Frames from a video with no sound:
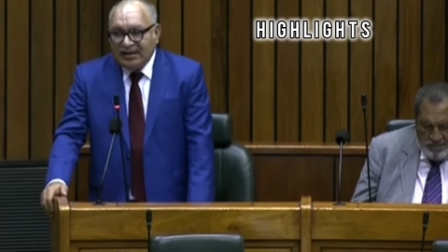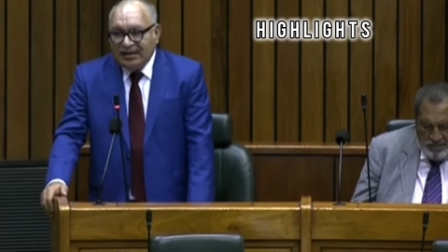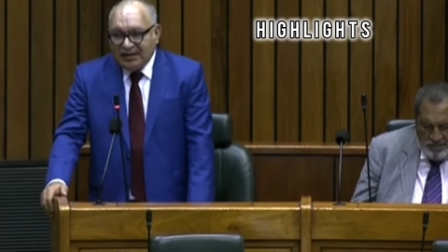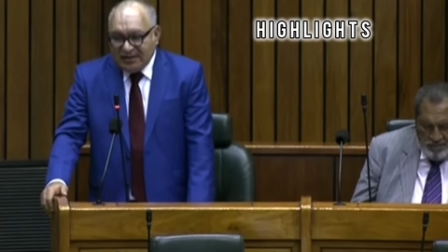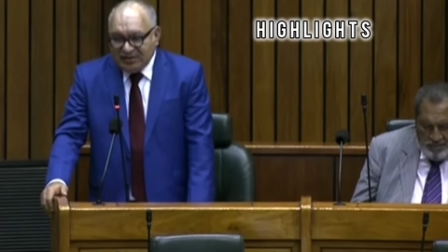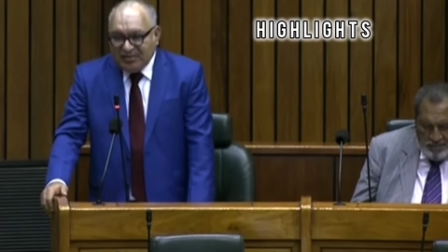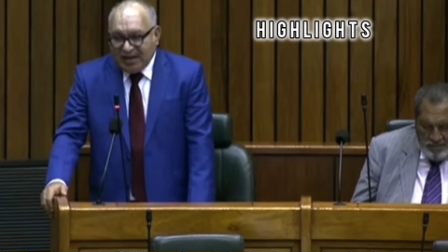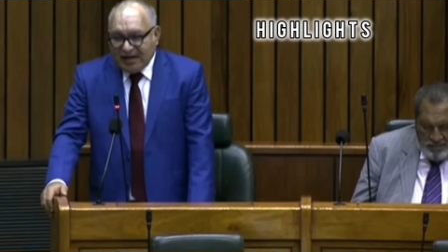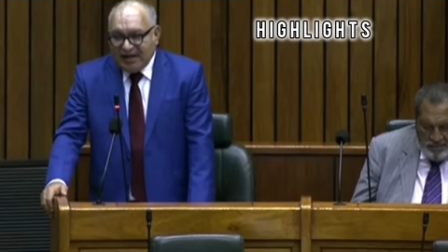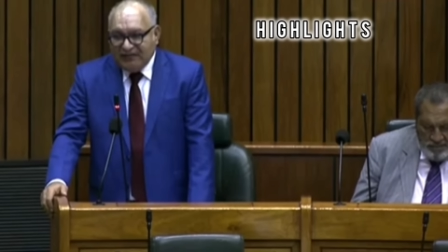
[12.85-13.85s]
under
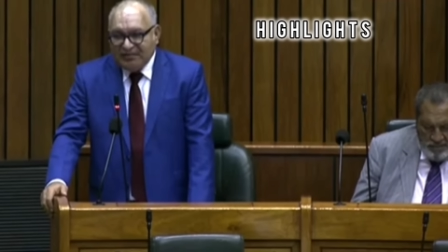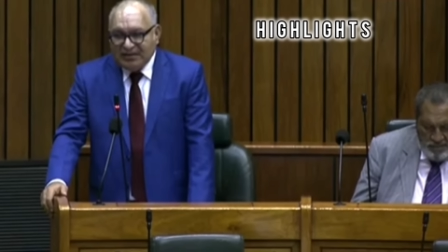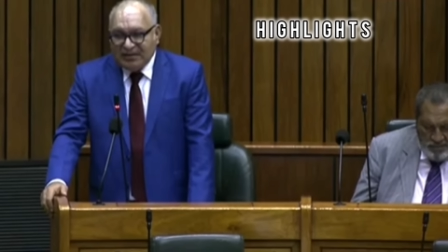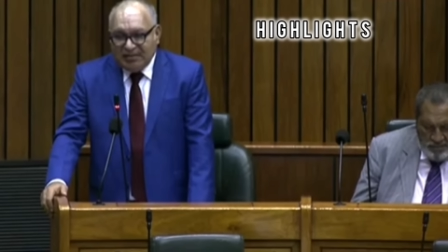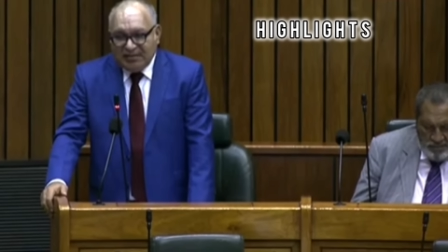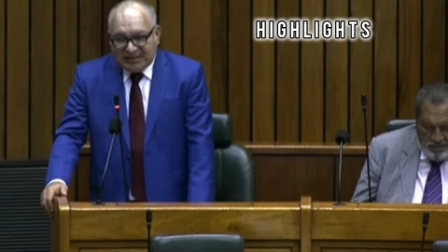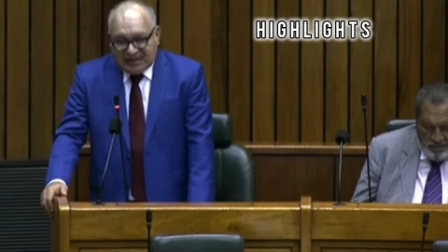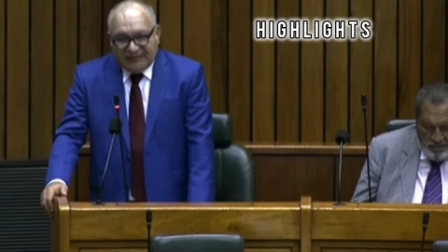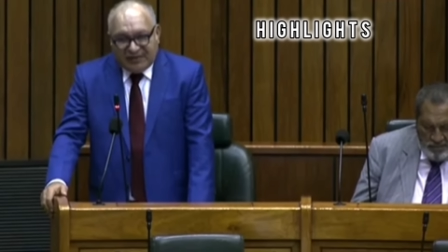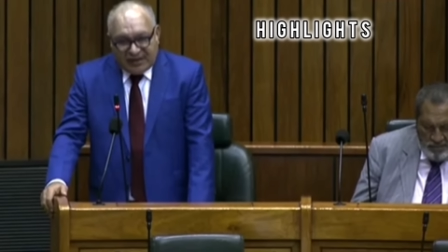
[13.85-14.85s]
Somare government. I must
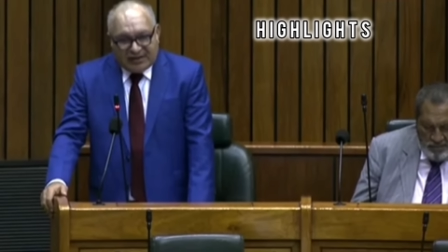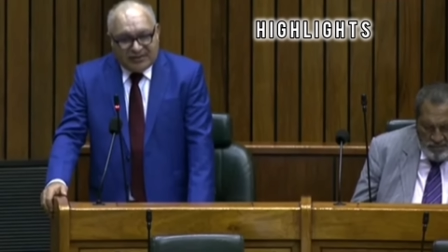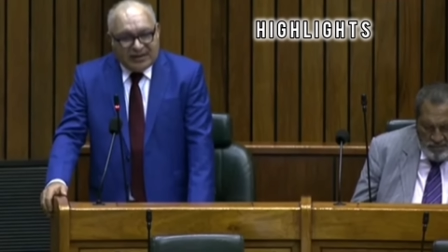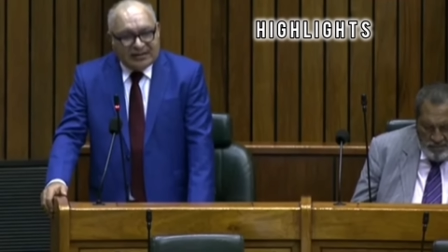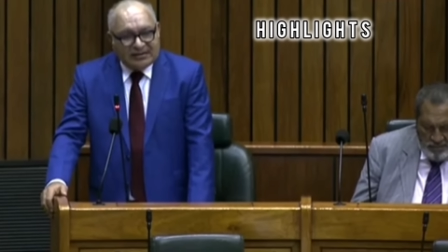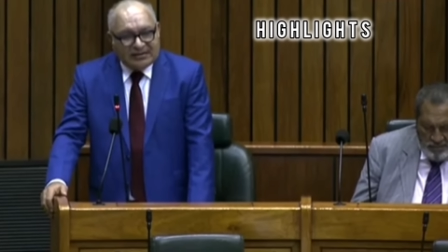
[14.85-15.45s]
give credit to that.